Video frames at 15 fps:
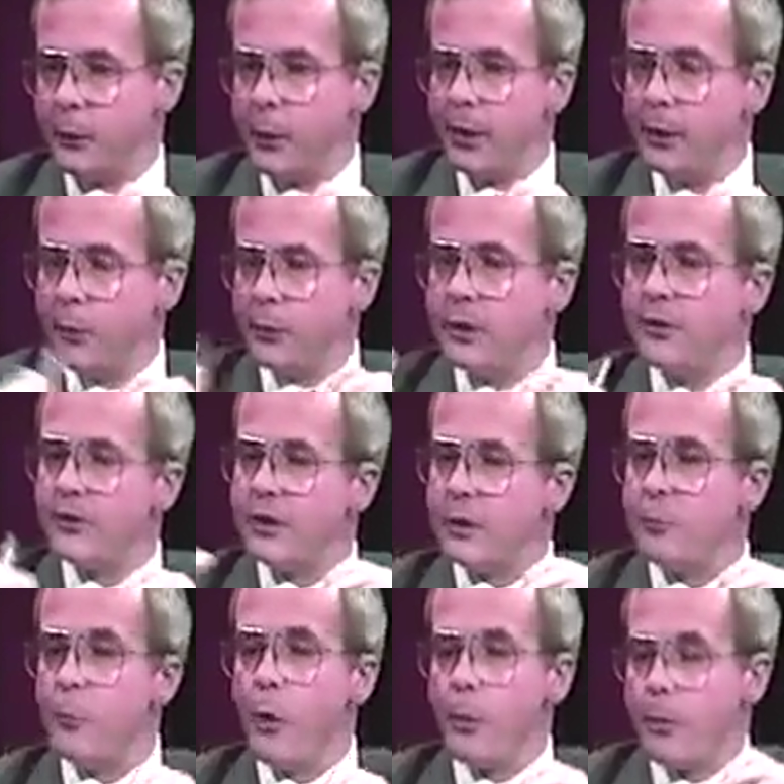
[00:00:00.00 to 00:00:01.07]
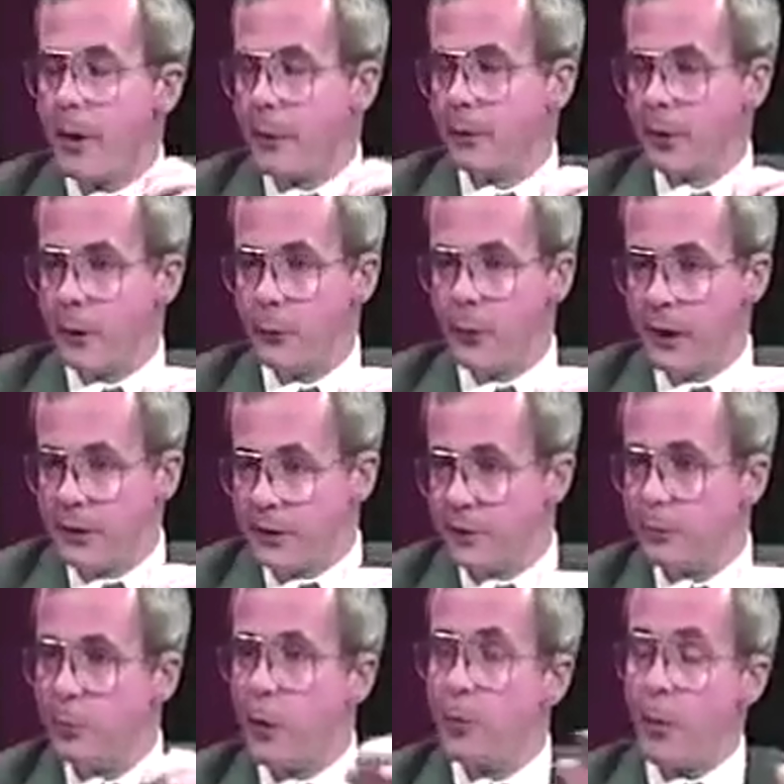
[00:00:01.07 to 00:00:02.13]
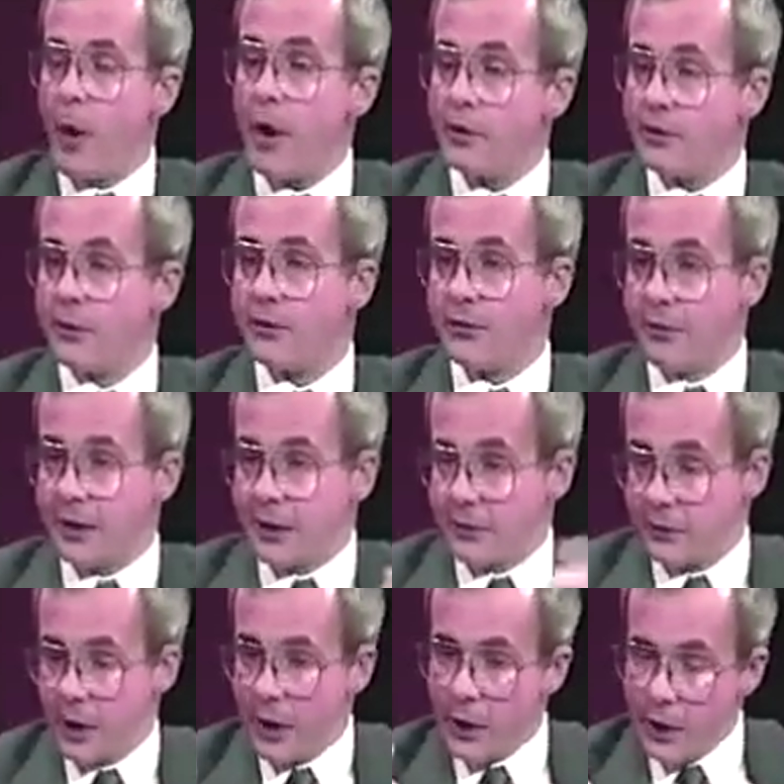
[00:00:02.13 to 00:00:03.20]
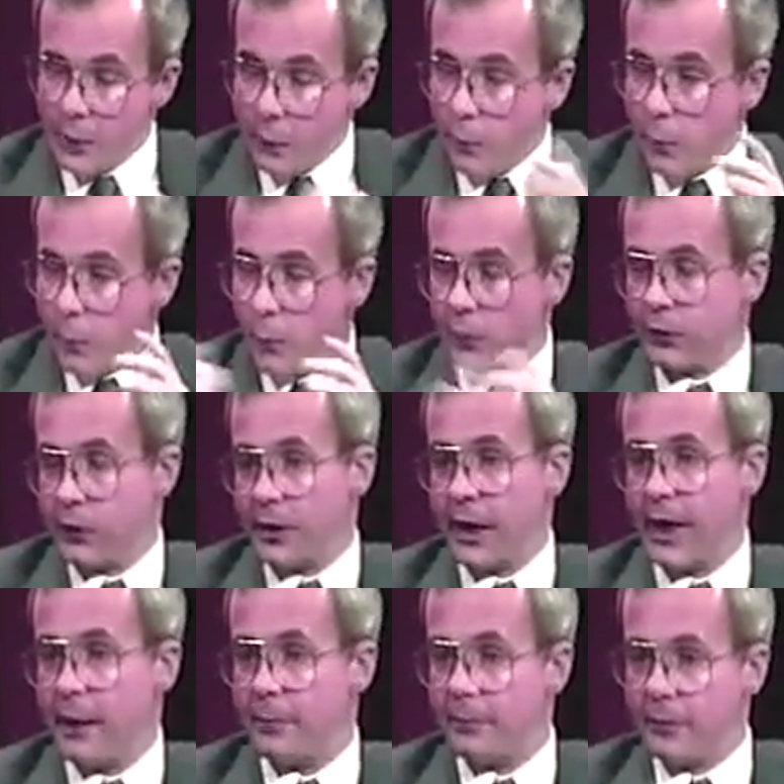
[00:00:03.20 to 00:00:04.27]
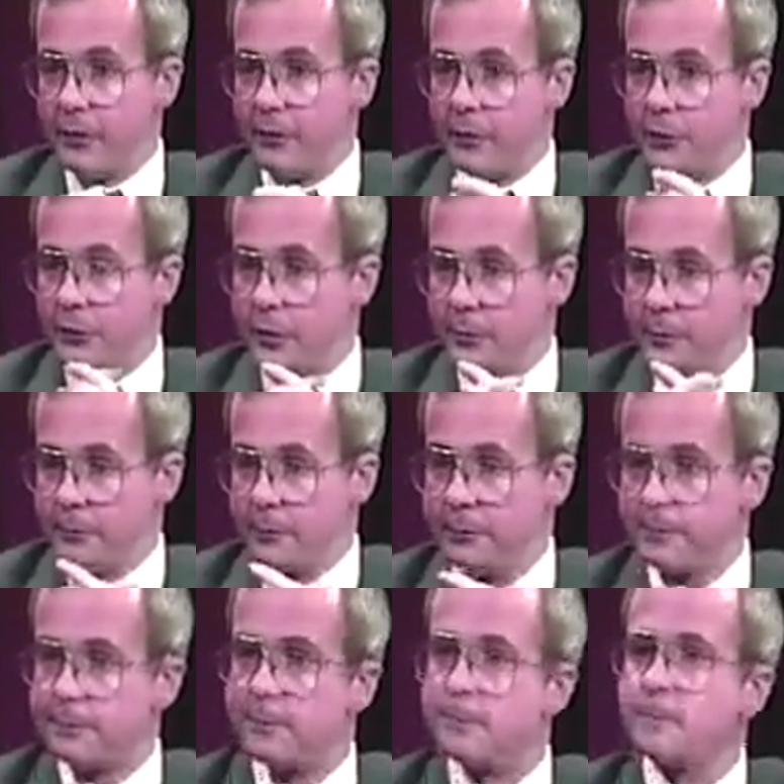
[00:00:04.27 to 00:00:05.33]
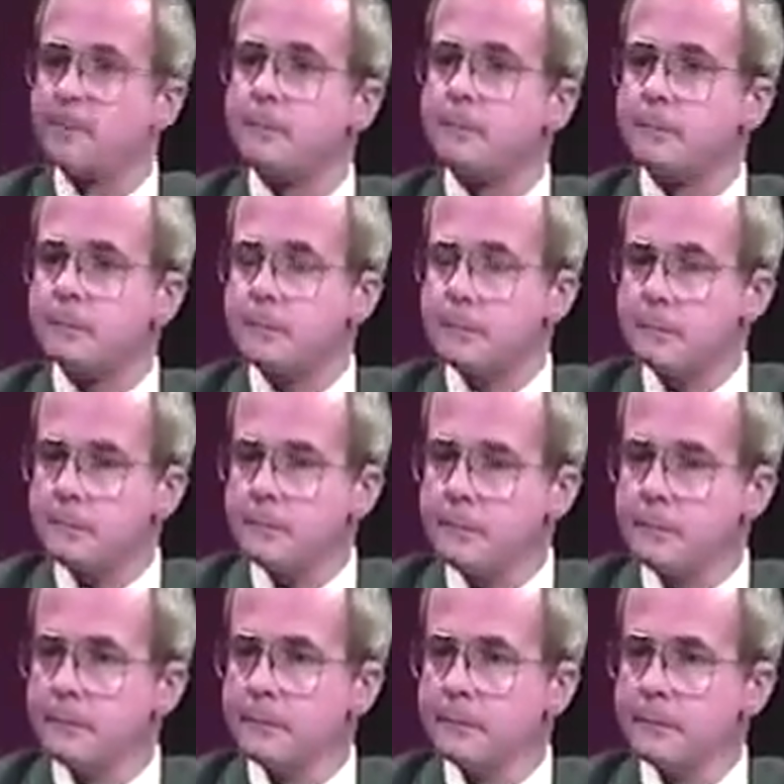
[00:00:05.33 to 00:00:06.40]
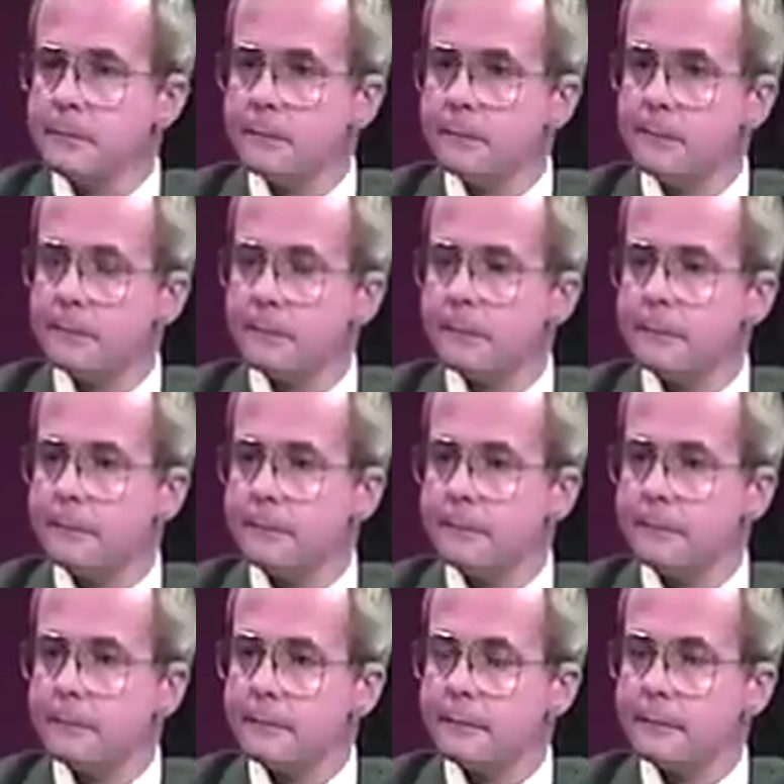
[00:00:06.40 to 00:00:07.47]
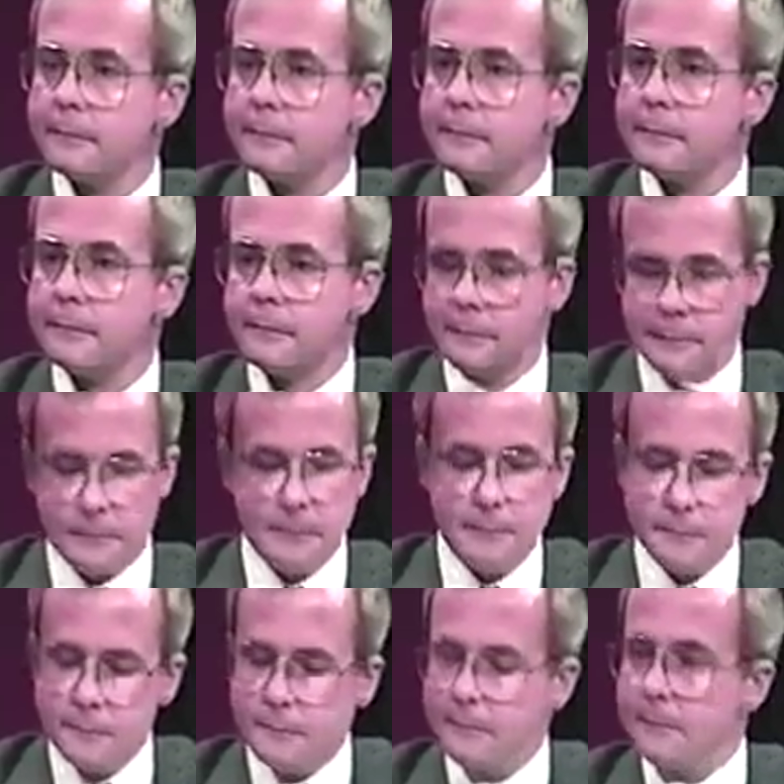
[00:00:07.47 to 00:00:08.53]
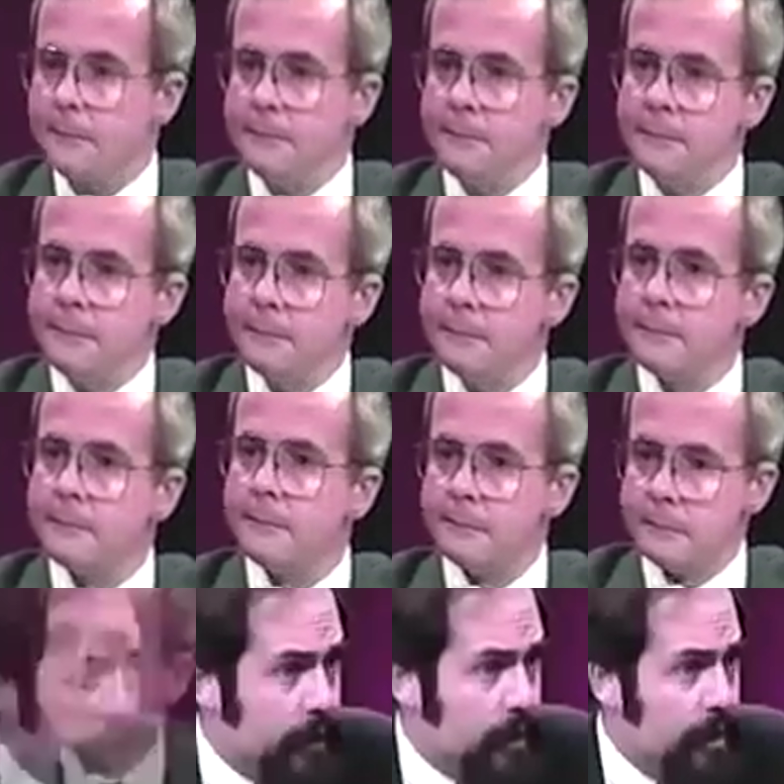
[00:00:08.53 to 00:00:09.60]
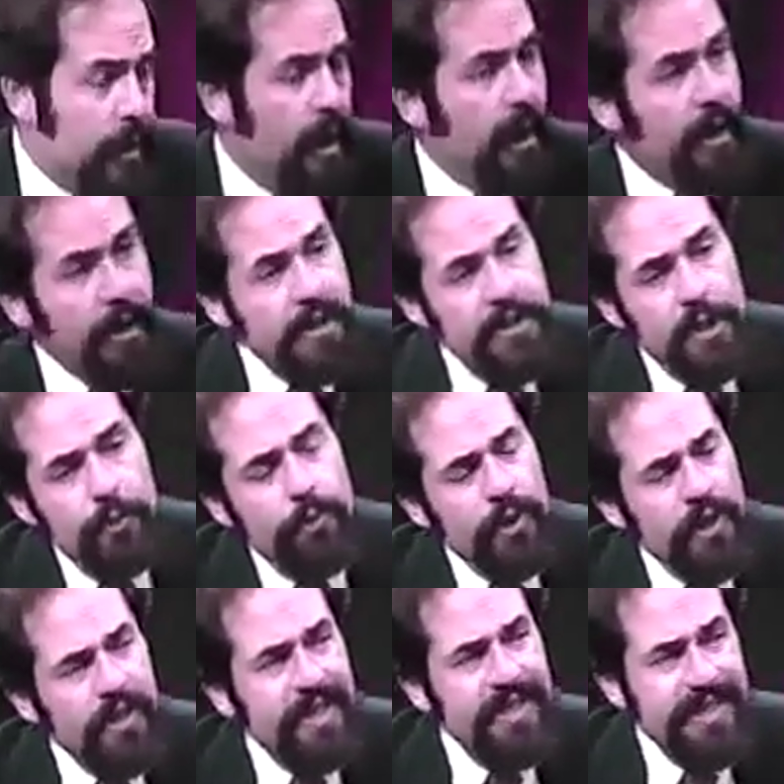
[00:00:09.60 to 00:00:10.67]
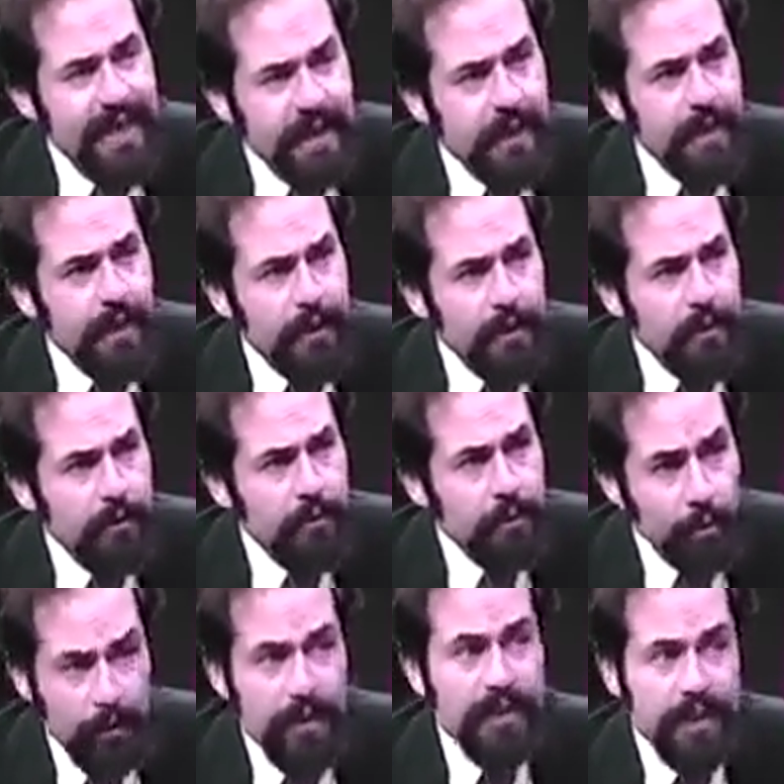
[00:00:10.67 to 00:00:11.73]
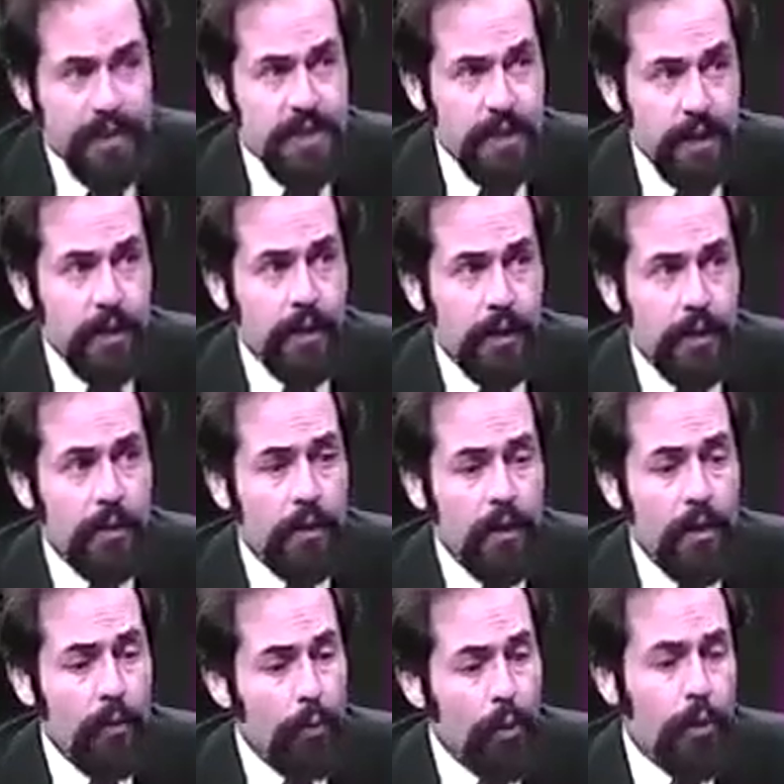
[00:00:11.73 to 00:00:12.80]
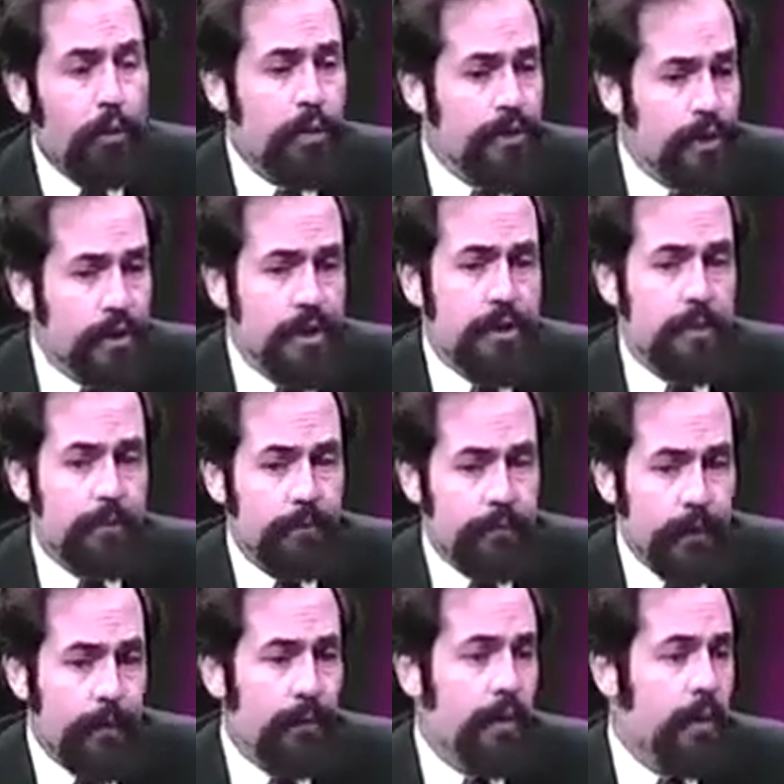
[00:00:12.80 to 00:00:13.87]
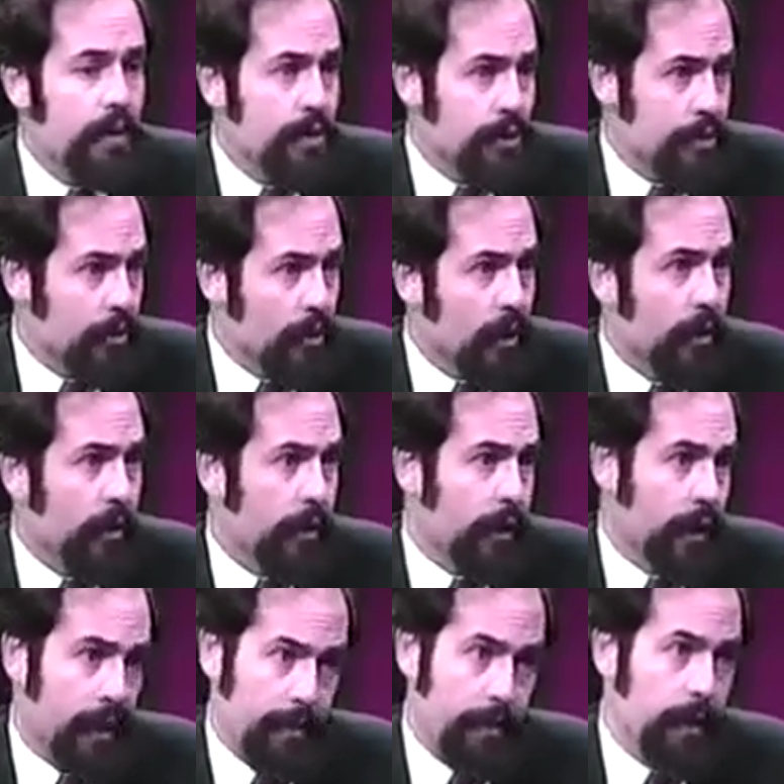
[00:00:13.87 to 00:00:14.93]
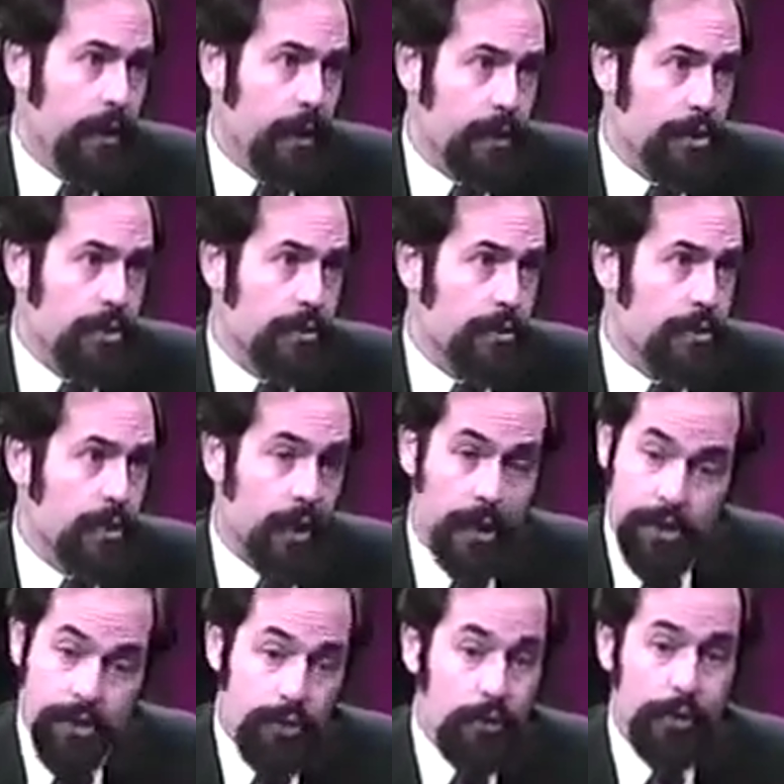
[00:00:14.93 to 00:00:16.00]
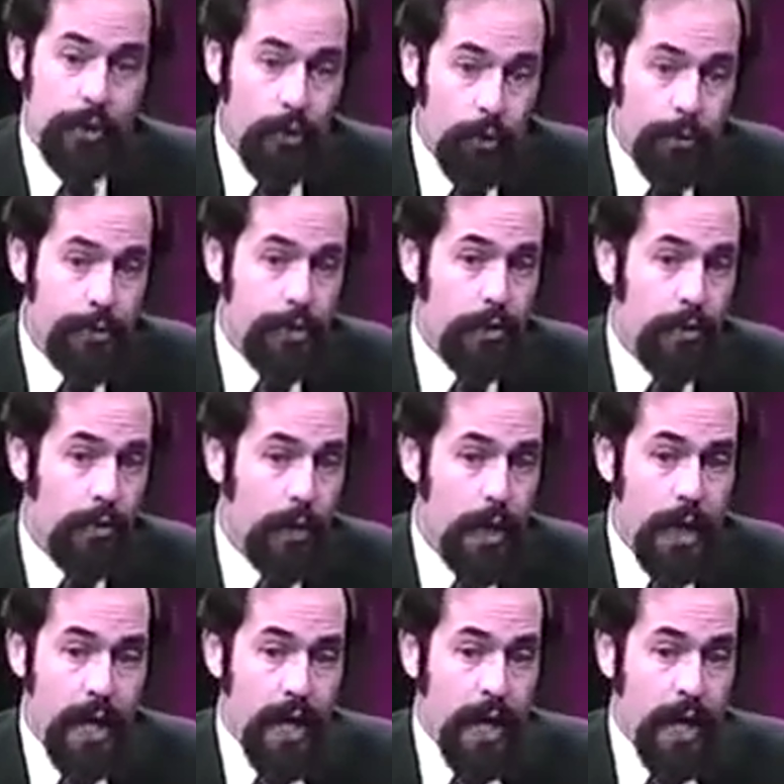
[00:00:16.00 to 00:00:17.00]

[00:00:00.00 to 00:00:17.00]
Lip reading: When do we see more public awareness, more positive things? What's going to happen in the future? Within the next year, I suspect there will be many more better experiments coming to light. And I'd say within this decade, we will see some very startling applications. I certainly hope so.